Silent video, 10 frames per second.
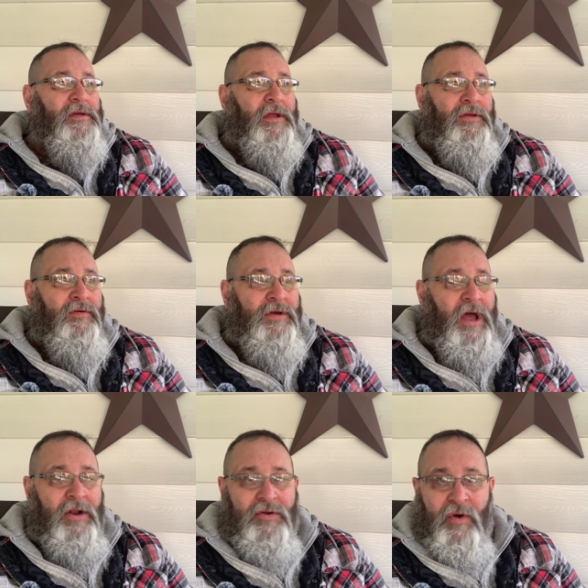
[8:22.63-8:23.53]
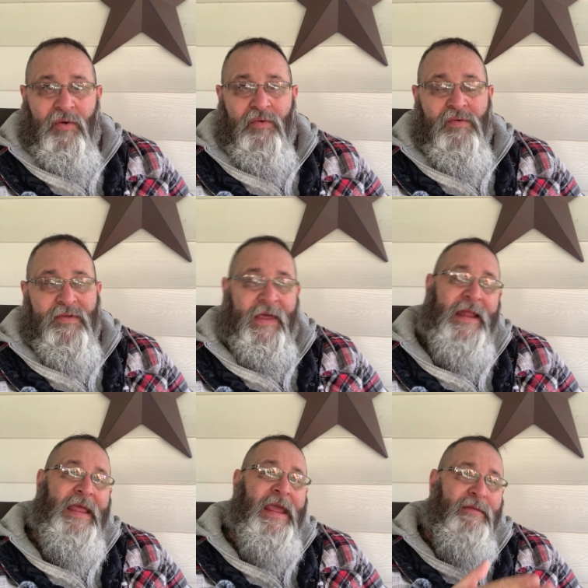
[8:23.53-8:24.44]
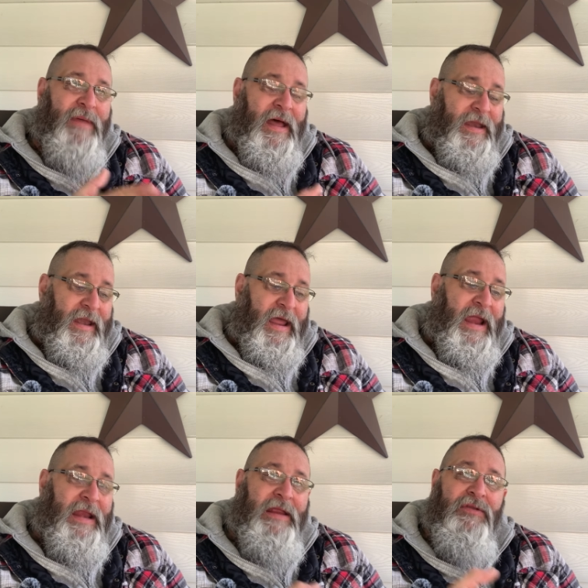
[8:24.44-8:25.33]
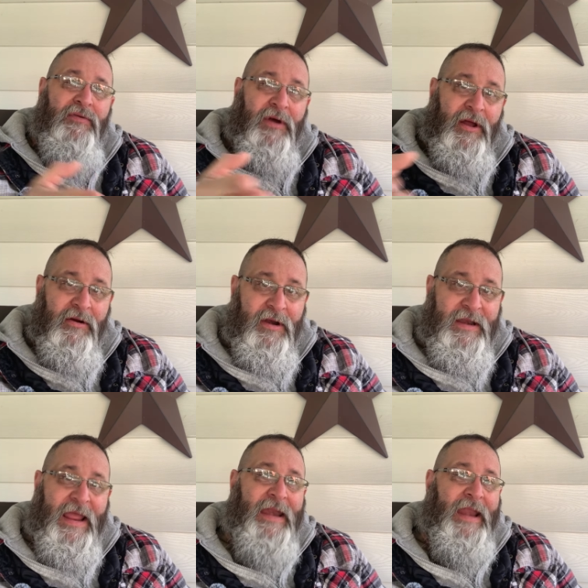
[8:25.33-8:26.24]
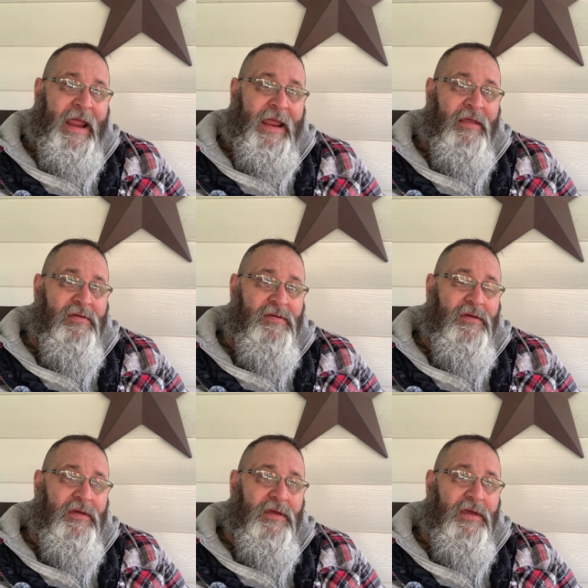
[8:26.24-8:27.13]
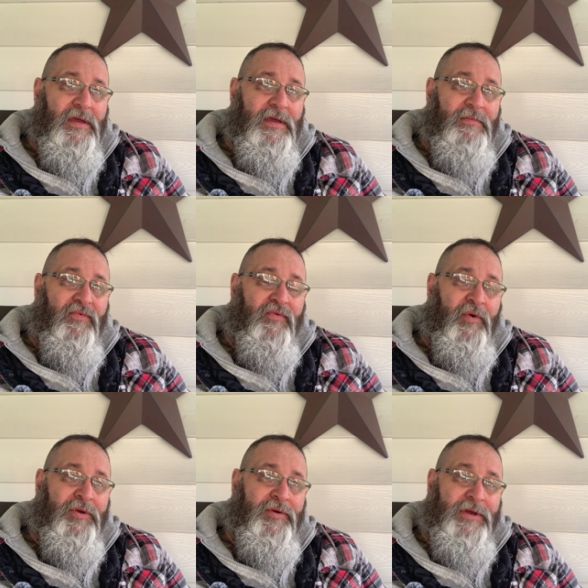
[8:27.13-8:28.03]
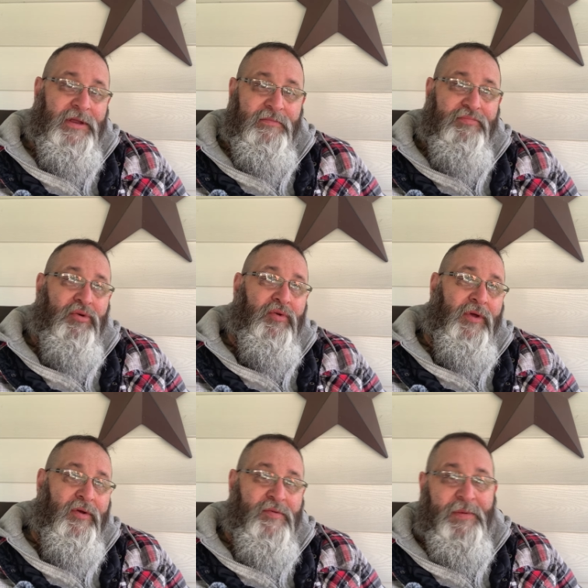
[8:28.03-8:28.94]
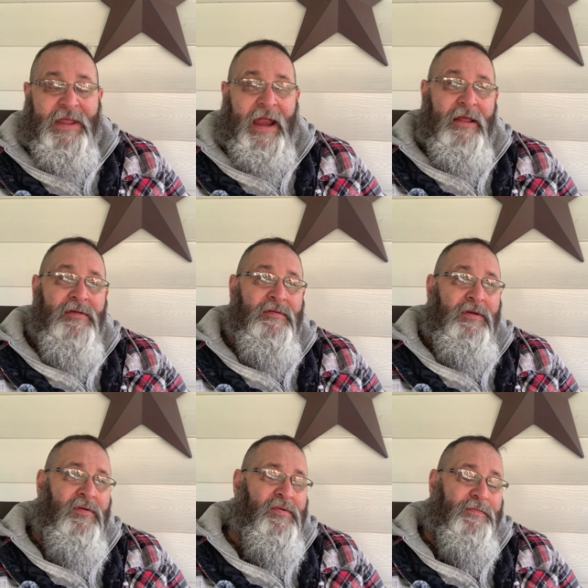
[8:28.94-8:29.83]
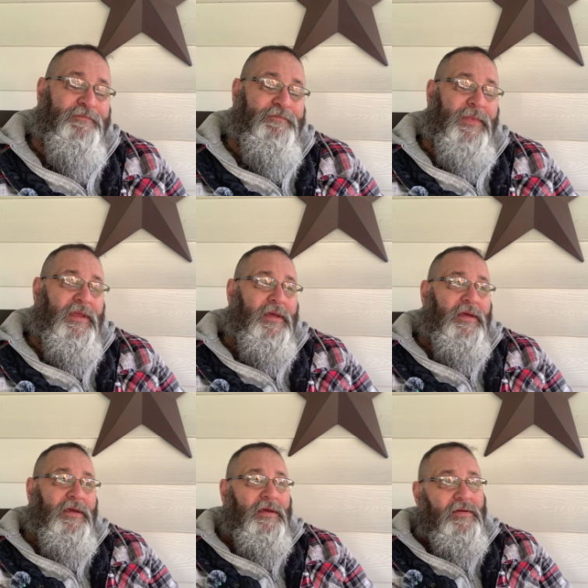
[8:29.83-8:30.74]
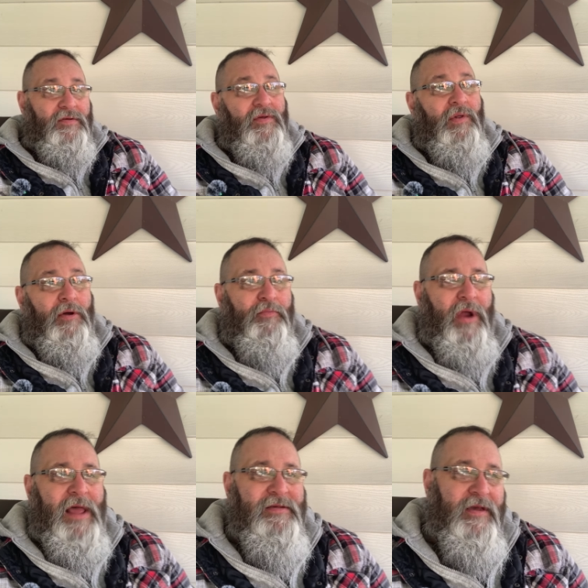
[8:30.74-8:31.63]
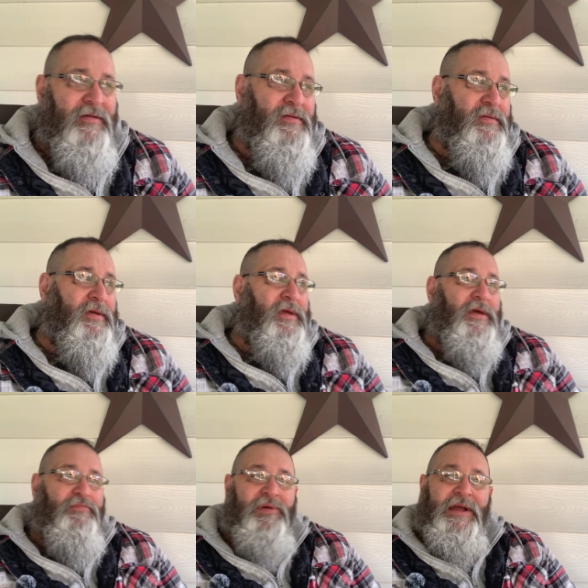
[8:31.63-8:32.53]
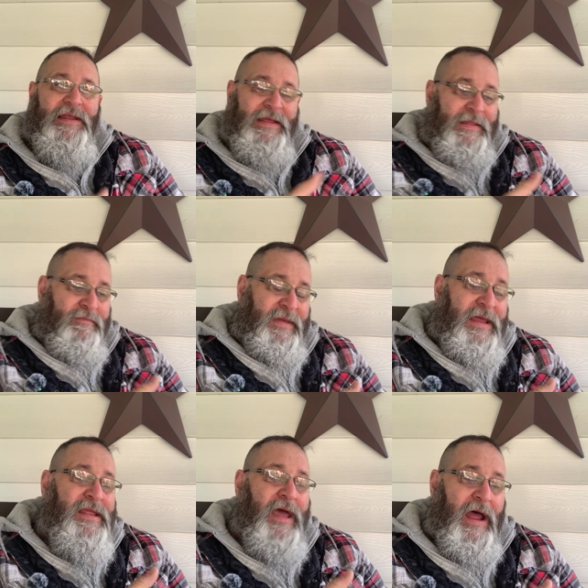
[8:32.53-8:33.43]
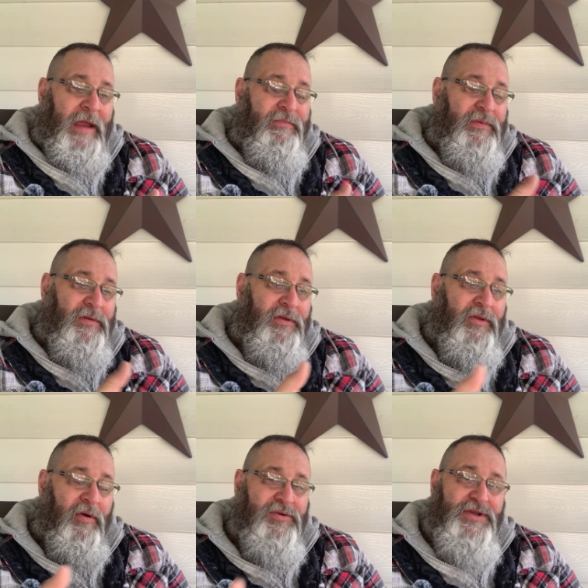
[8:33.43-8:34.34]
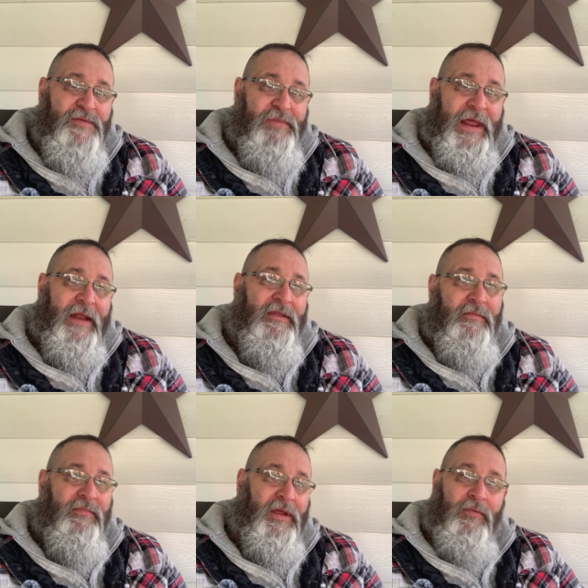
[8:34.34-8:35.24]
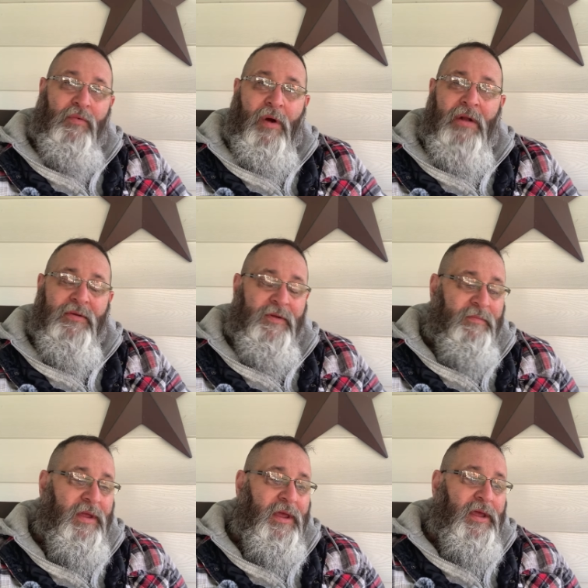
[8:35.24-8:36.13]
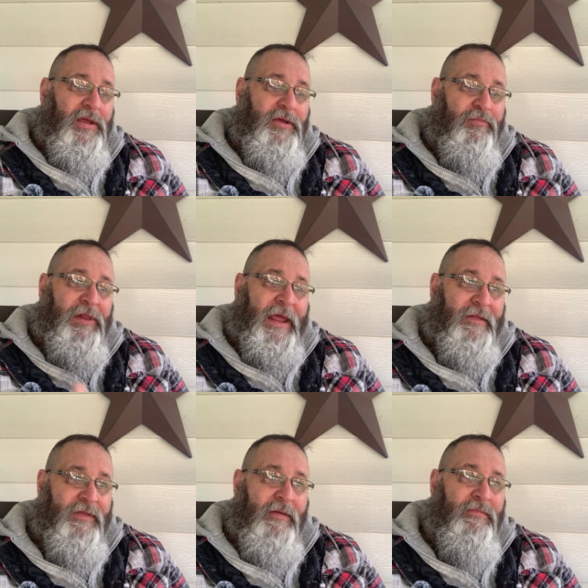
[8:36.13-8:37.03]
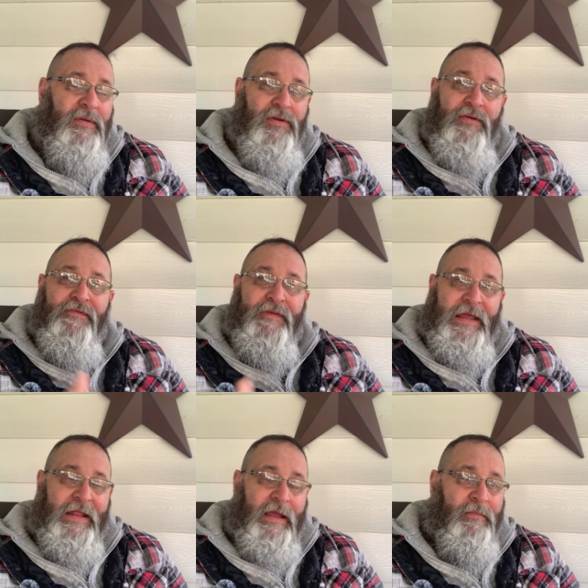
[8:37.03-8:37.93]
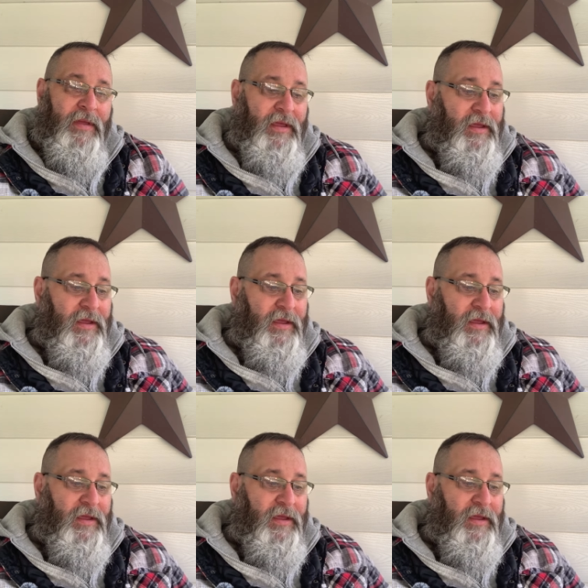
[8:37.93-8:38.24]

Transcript: and Yukon Golds, they take about 90 to 110 days before you can pull those potatoes and use them. It's a long process. But in the meantime, you don't just plant them and water them. You plant them, you feed them.